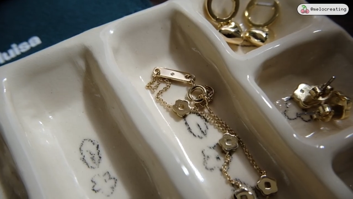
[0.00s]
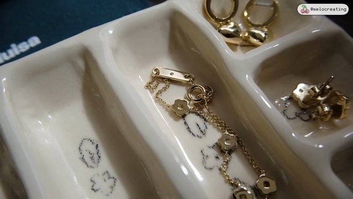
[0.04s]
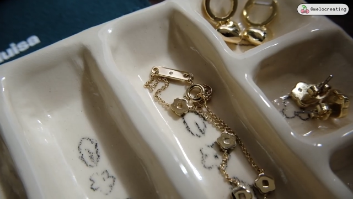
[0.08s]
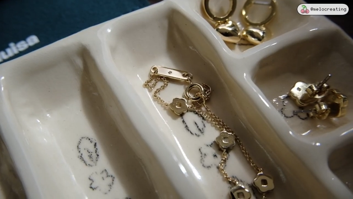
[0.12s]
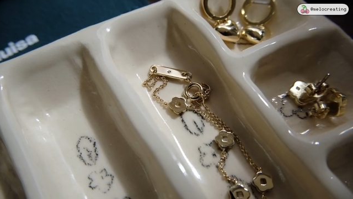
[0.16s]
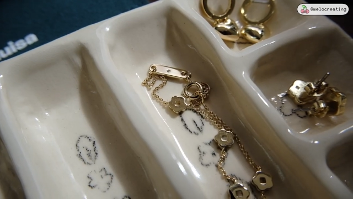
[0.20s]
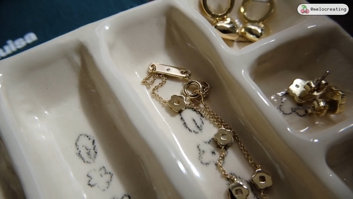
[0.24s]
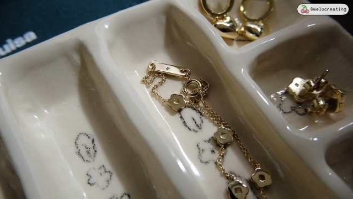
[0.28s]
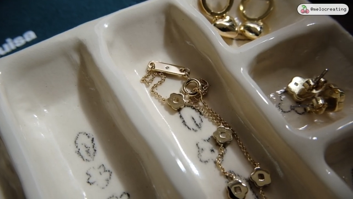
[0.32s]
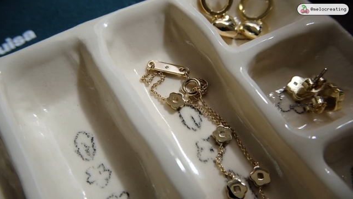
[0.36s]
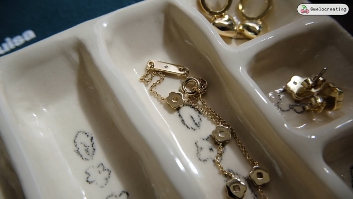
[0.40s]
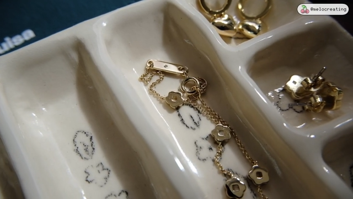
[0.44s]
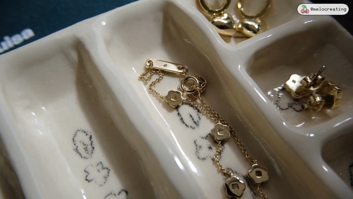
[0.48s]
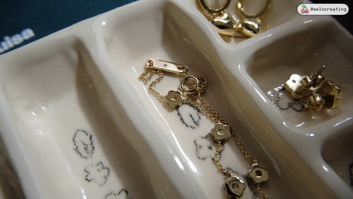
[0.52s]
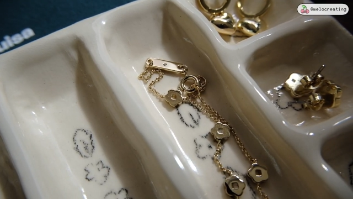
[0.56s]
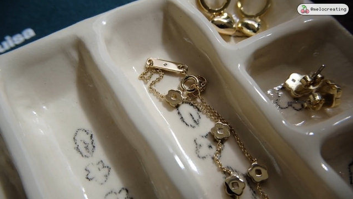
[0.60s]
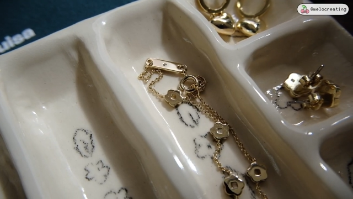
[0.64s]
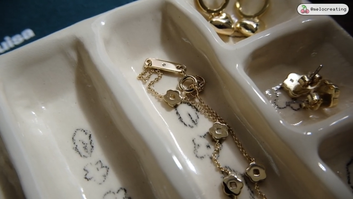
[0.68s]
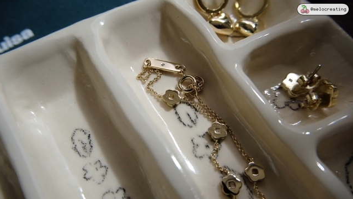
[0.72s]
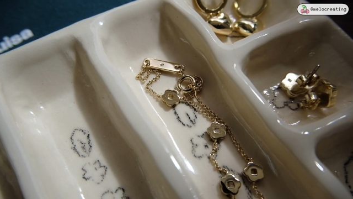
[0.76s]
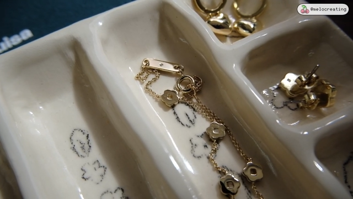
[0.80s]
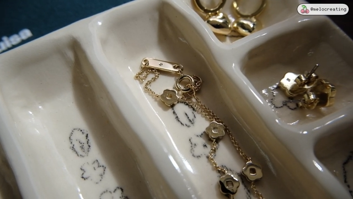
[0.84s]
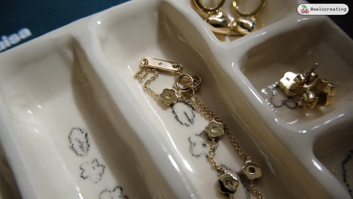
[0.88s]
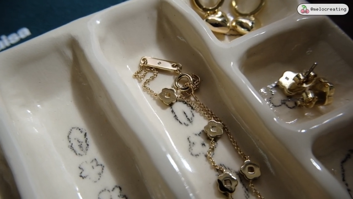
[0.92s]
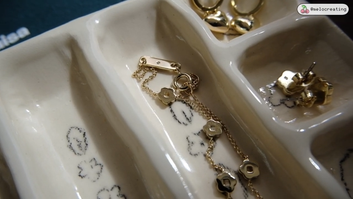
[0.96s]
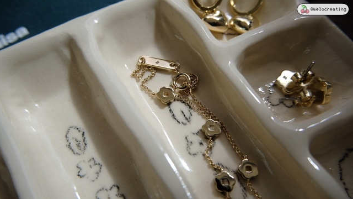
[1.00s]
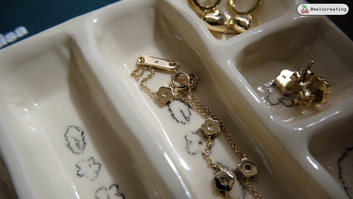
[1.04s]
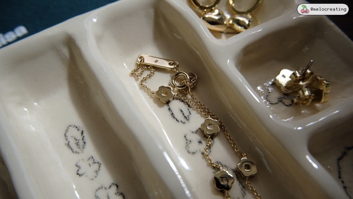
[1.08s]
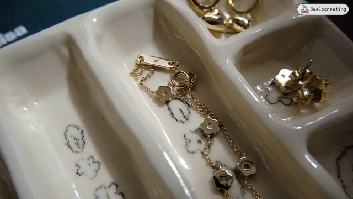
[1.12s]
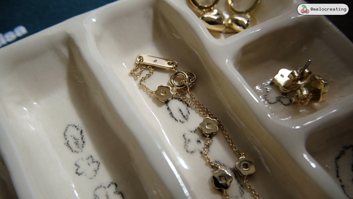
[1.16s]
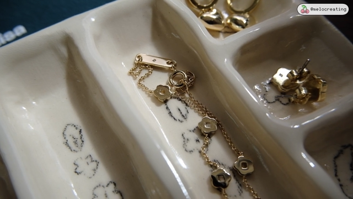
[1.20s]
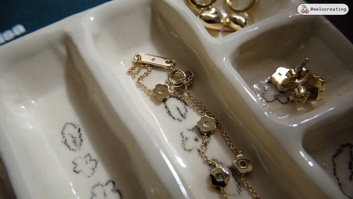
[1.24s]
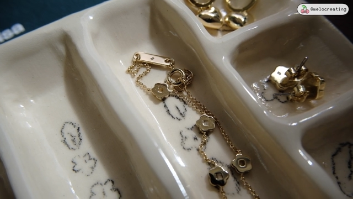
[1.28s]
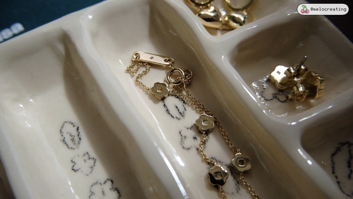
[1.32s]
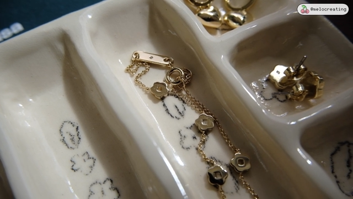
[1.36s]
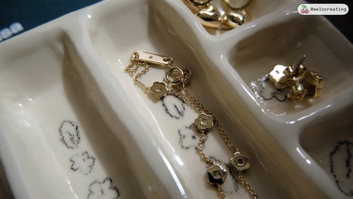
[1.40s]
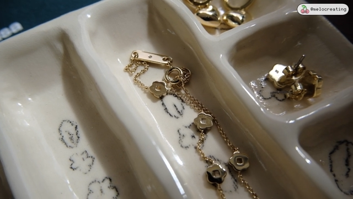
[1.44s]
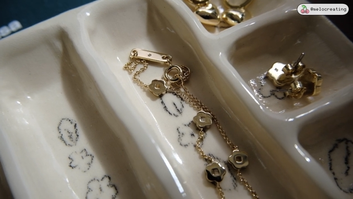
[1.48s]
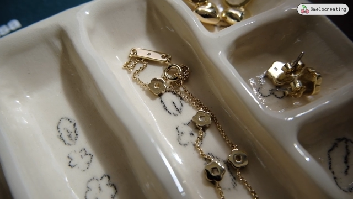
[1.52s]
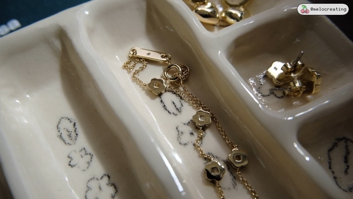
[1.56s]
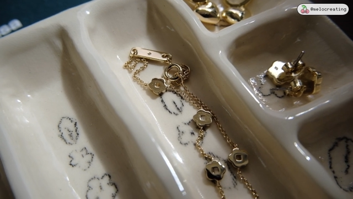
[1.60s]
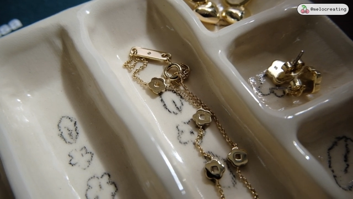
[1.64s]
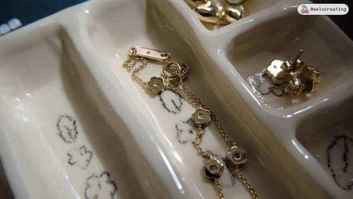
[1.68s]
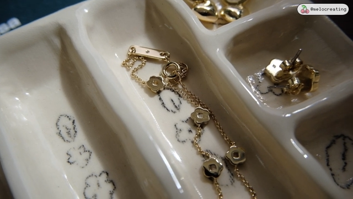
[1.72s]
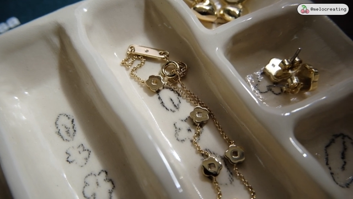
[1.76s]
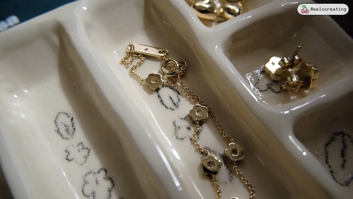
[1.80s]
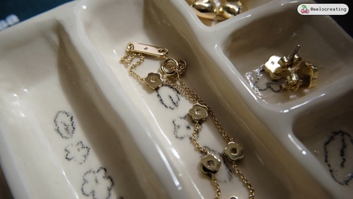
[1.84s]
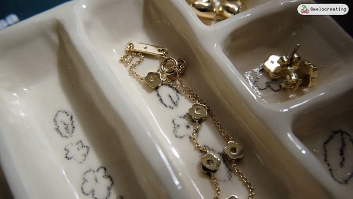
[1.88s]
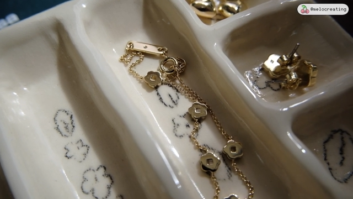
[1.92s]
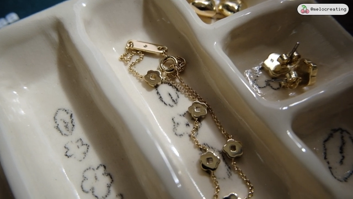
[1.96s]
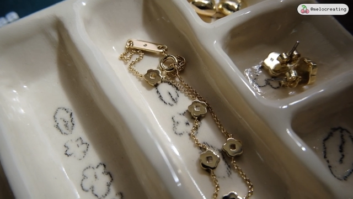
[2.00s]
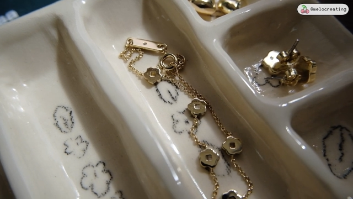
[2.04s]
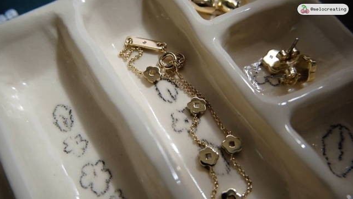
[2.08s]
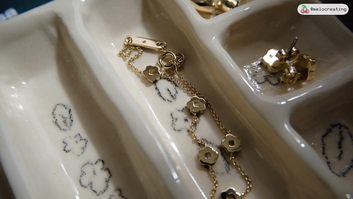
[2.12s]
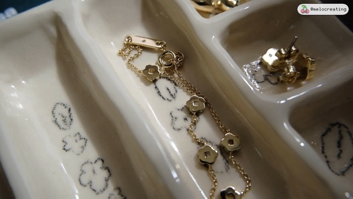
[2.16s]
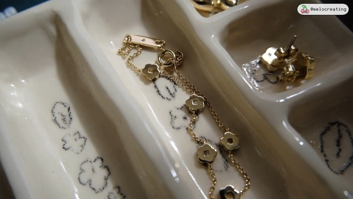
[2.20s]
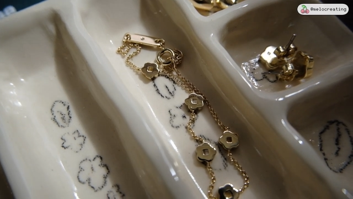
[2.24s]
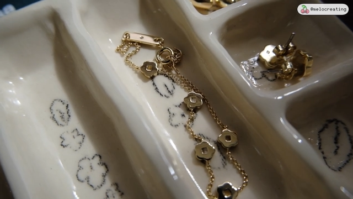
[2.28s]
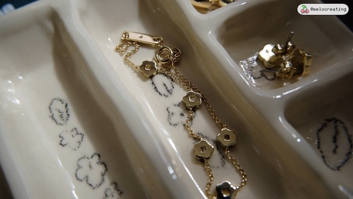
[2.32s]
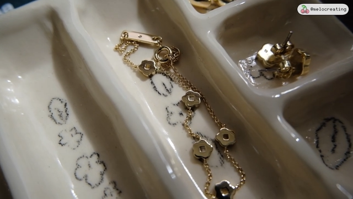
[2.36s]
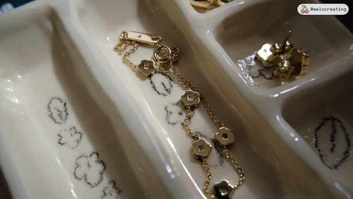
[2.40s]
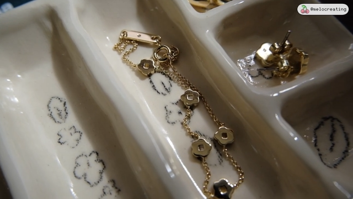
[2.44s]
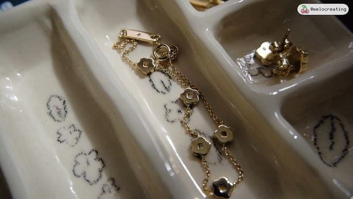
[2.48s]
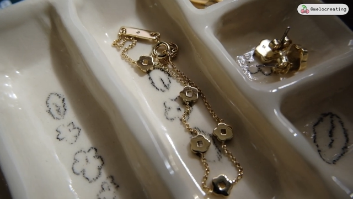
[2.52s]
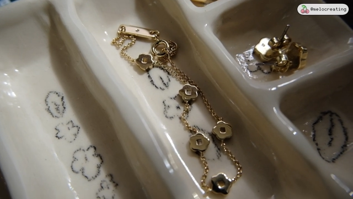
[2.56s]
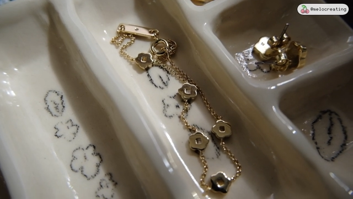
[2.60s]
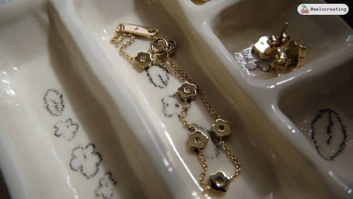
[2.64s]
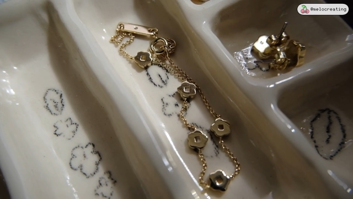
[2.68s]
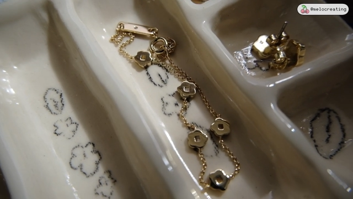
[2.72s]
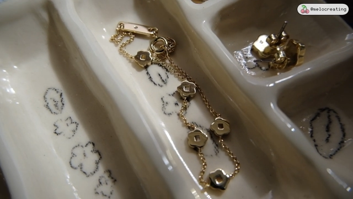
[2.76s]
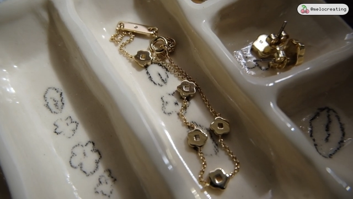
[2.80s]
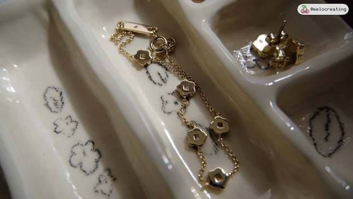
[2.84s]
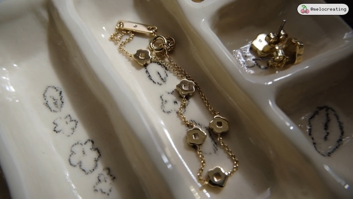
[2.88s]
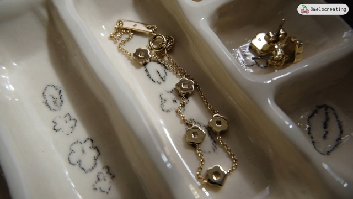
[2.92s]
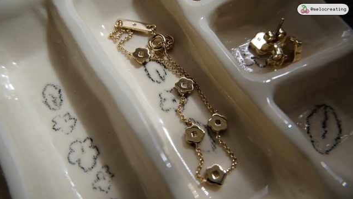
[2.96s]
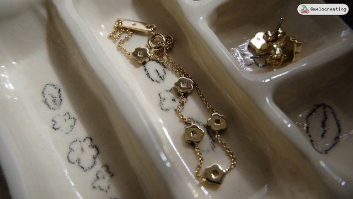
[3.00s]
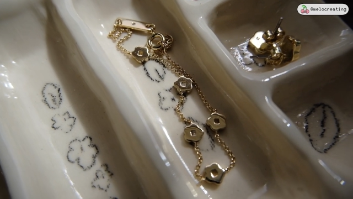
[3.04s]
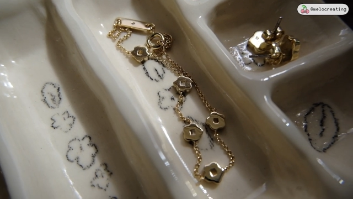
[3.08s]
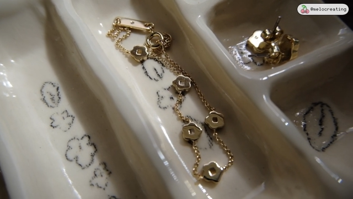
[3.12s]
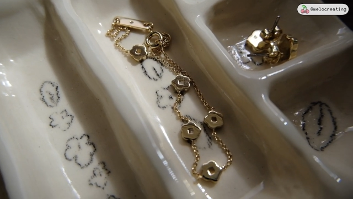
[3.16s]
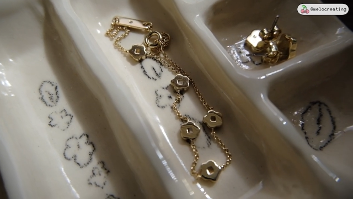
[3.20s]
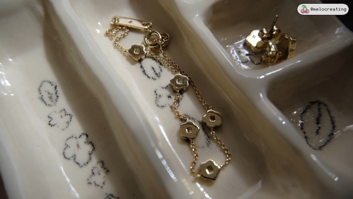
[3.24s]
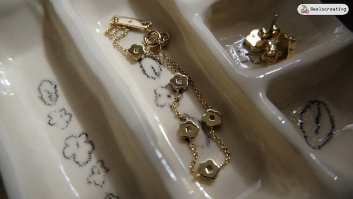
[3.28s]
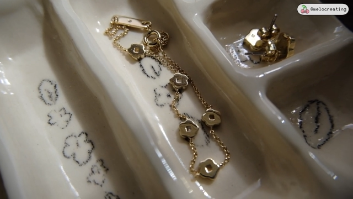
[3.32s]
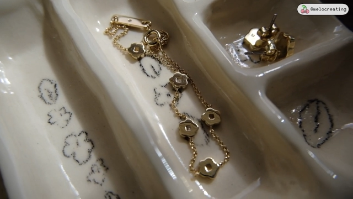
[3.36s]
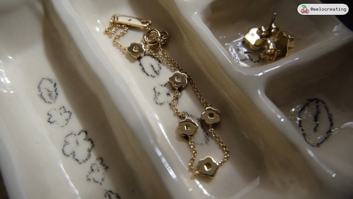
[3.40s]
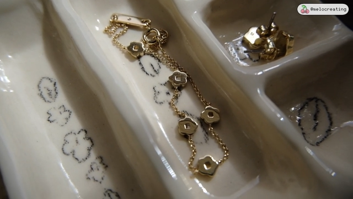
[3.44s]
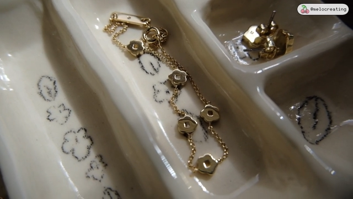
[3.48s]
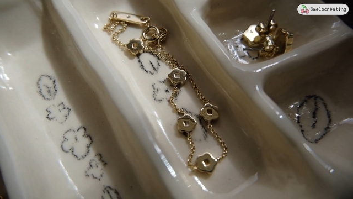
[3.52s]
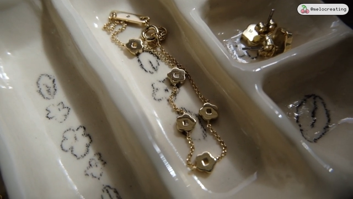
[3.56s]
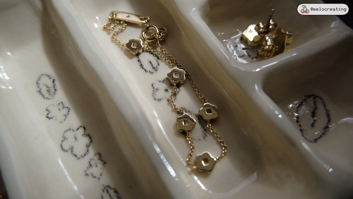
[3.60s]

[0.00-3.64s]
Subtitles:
(no speaker visible)